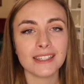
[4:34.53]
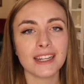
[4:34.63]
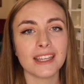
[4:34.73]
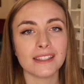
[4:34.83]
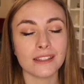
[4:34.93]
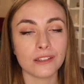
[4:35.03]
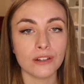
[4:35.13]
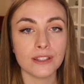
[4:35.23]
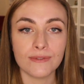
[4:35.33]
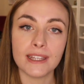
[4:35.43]
Aeneas'
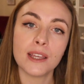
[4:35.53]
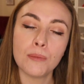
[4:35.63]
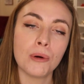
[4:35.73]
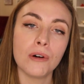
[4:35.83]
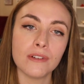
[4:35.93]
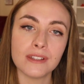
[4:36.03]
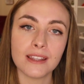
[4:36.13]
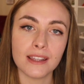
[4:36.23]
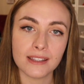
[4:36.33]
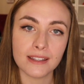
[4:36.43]
son, is really important
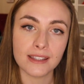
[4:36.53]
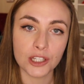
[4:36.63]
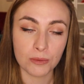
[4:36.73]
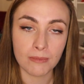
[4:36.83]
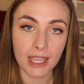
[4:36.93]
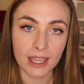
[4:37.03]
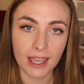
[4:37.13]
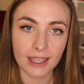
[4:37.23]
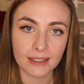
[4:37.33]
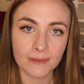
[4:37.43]
to this decision
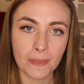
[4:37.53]
making.